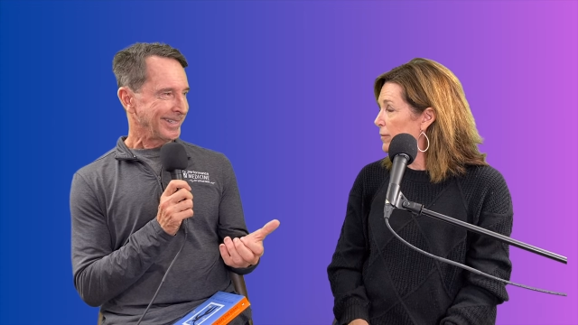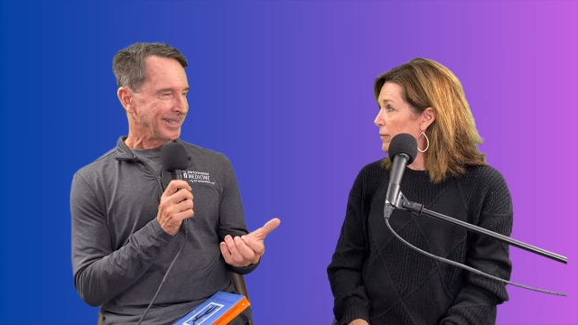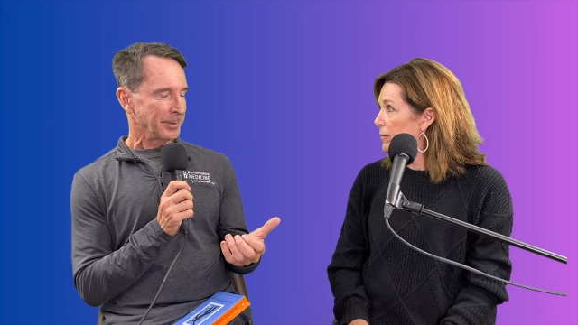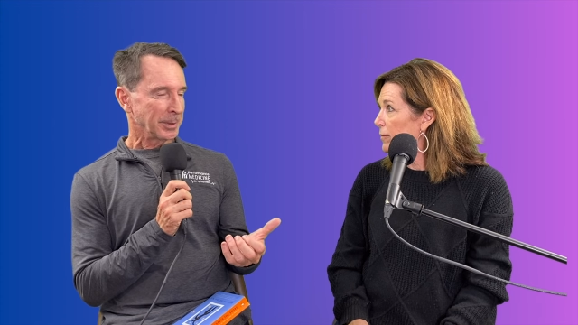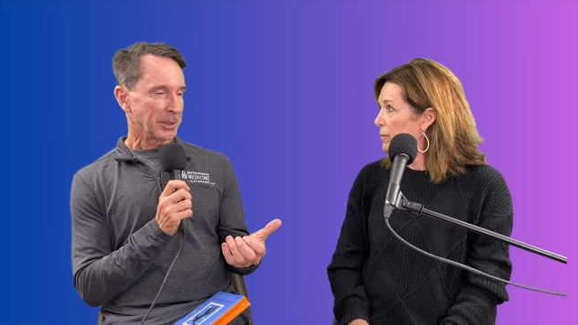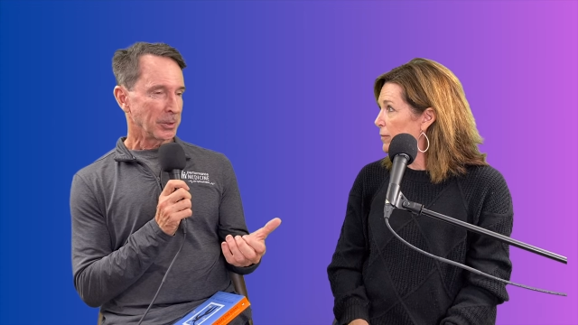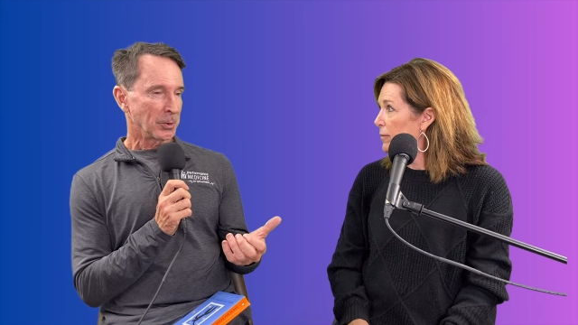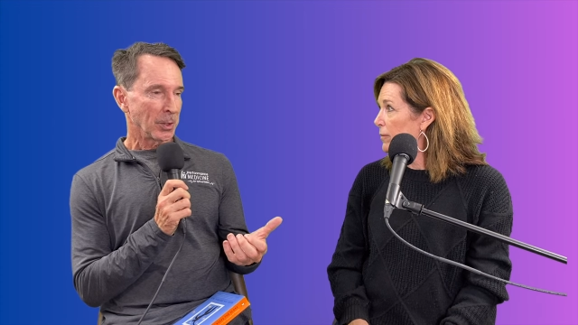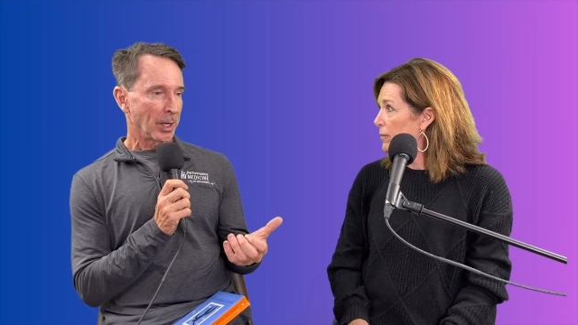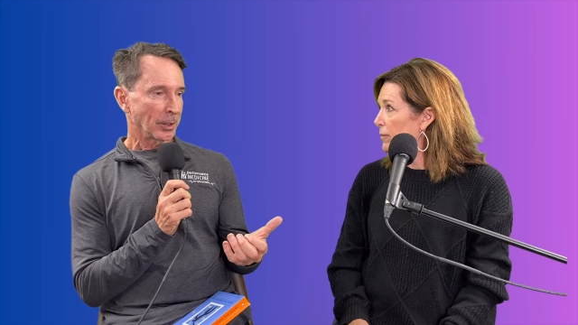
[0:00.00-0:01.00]
Speaker 1: uh, because
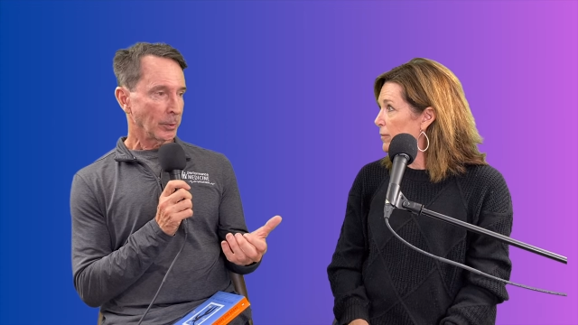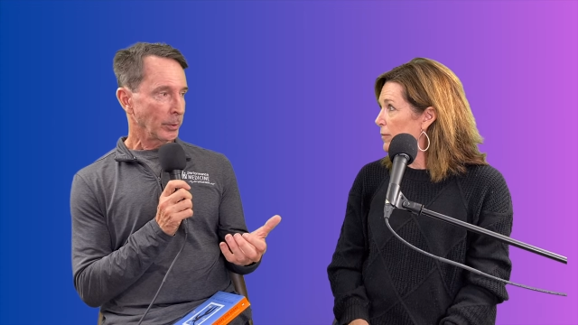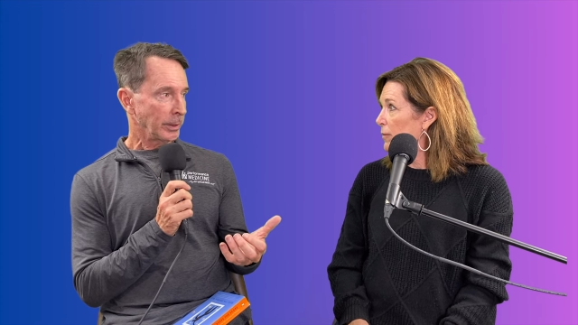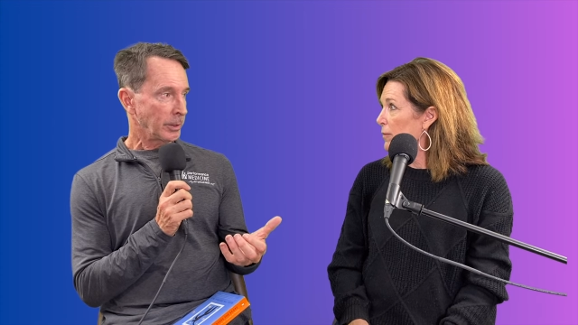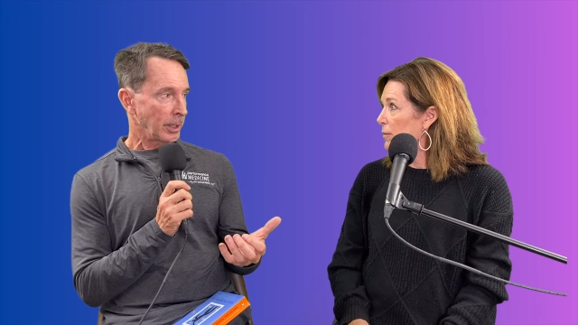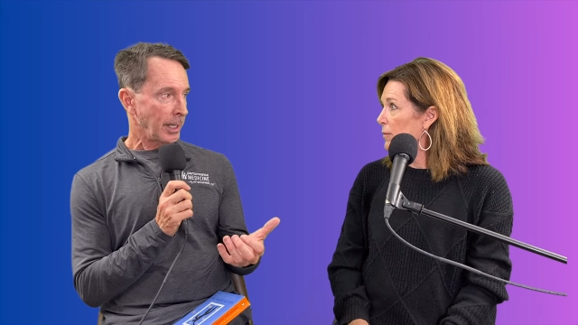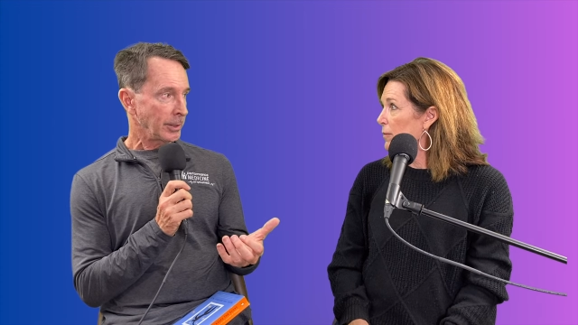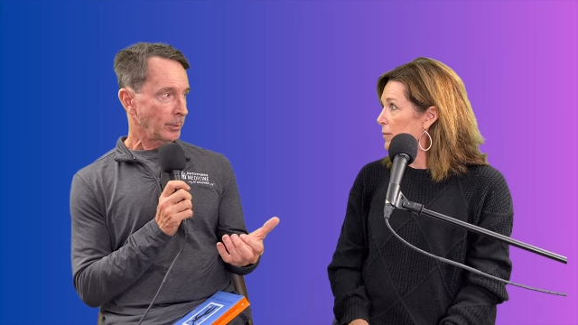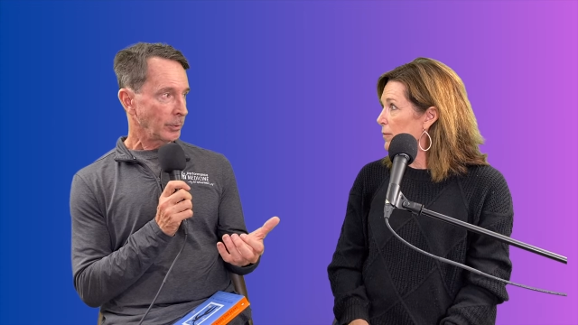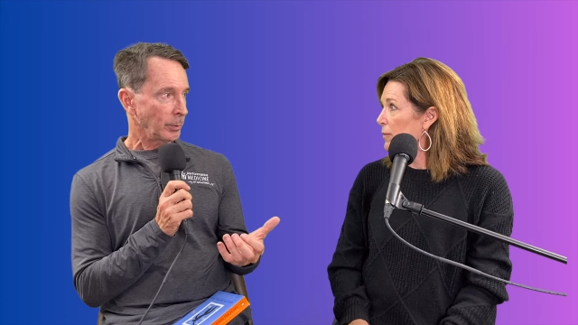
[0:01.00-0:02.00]
you're not going to really change
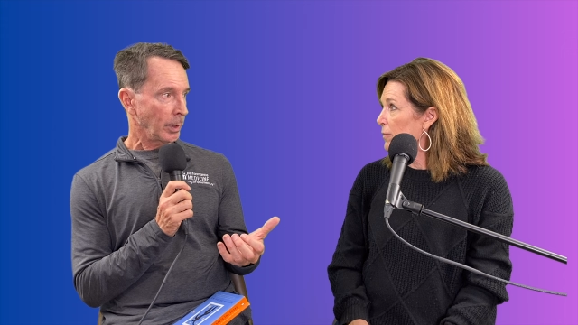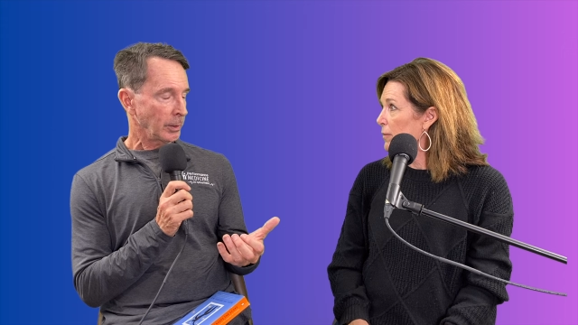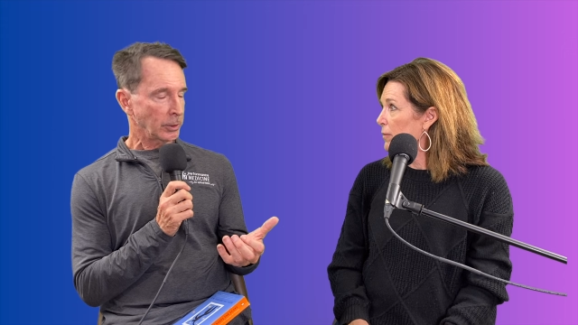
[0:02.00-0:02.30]
them too much.